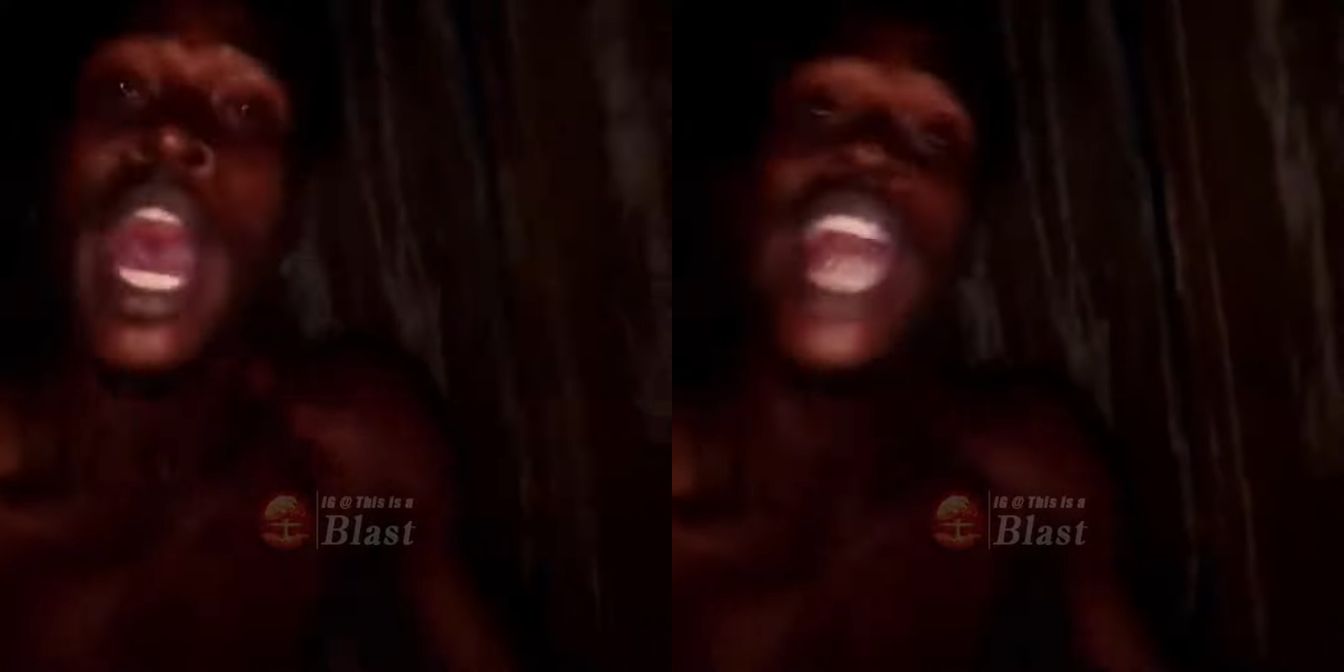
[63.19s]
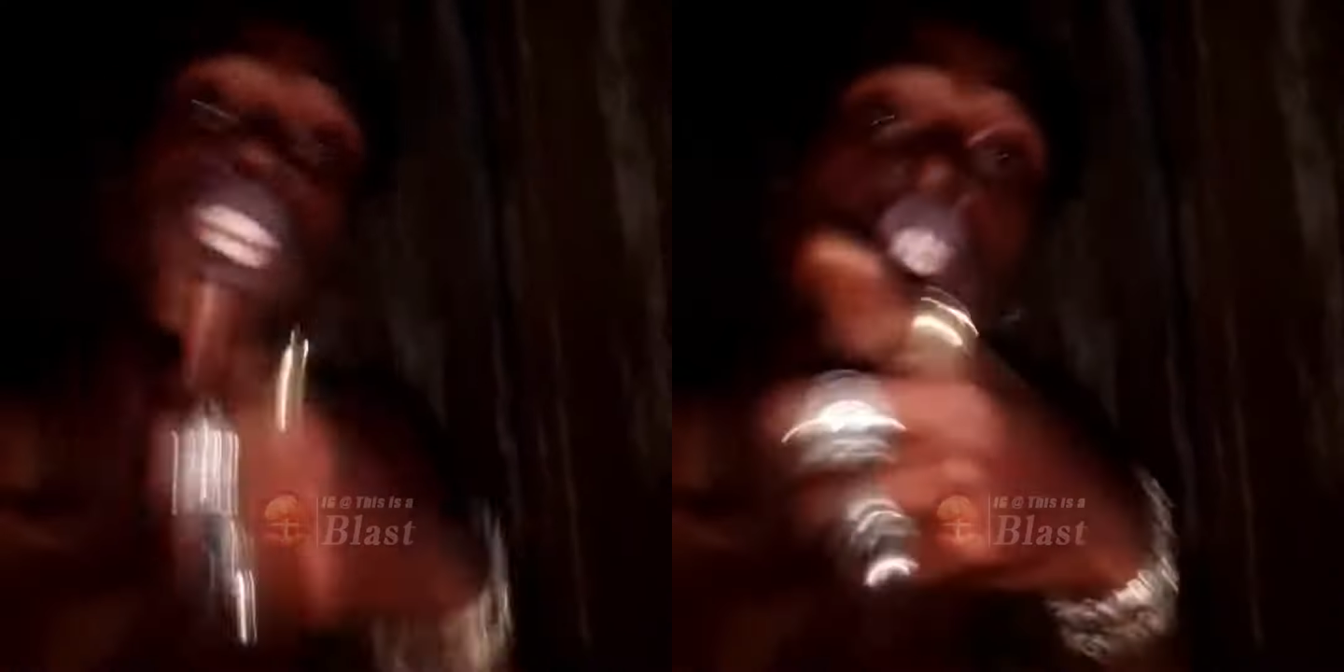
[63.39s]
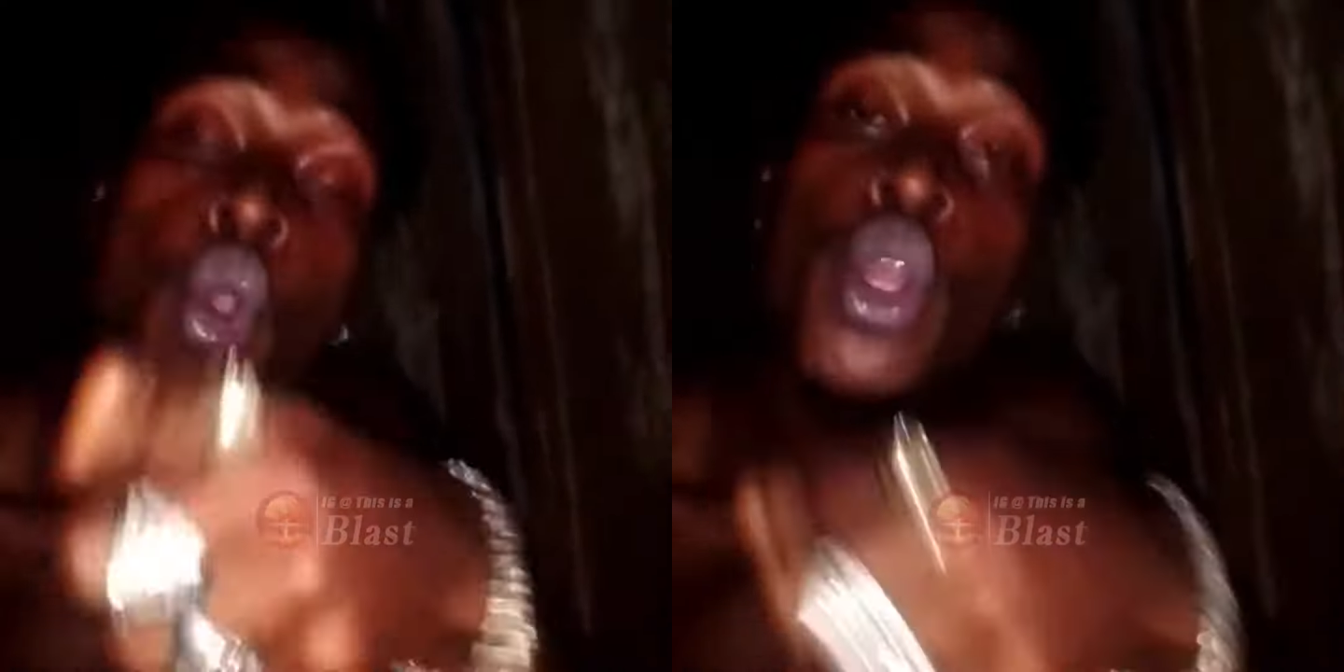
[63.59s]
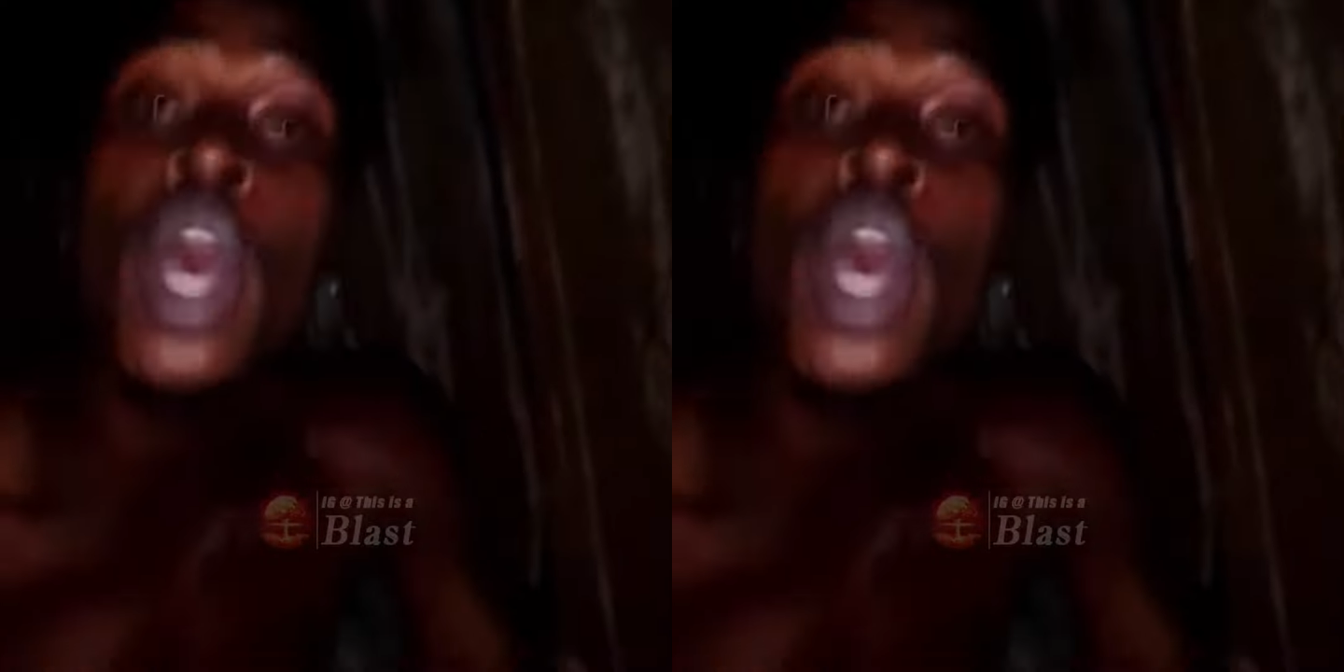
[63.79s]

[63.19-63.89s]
And you